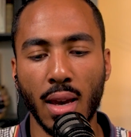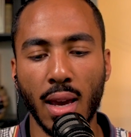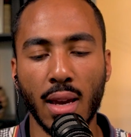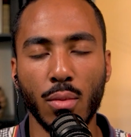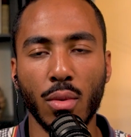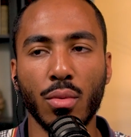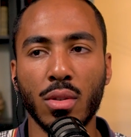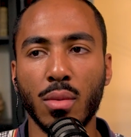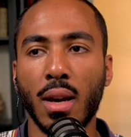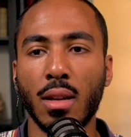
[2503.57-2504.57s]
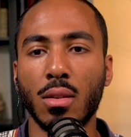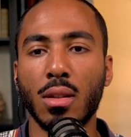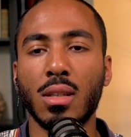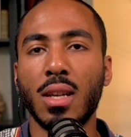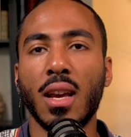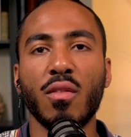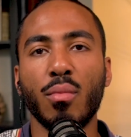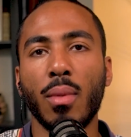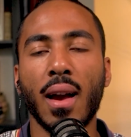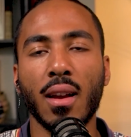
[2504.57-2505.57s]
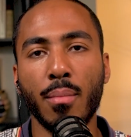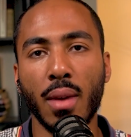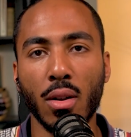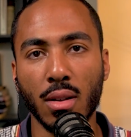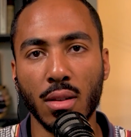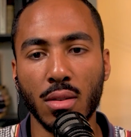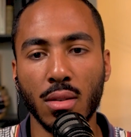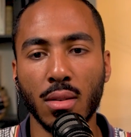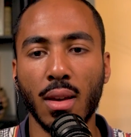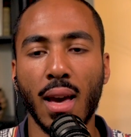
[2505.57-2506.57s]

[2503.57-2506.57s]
And with respect to the state of Black Americans